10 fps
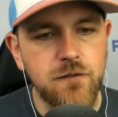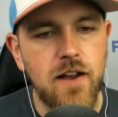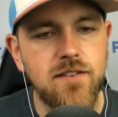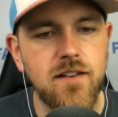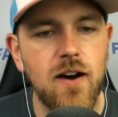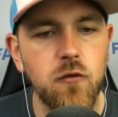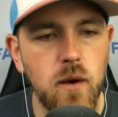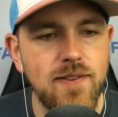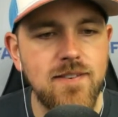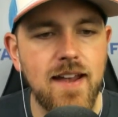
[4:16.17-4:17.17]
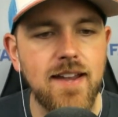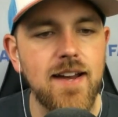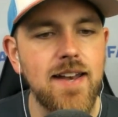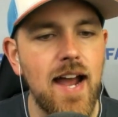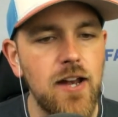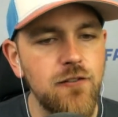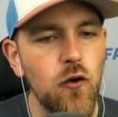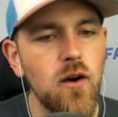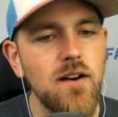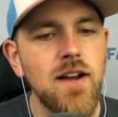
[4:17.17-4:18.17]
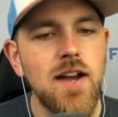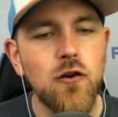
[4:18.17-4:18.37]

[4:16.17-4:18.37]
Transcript: facing off with Senga at ninety-four.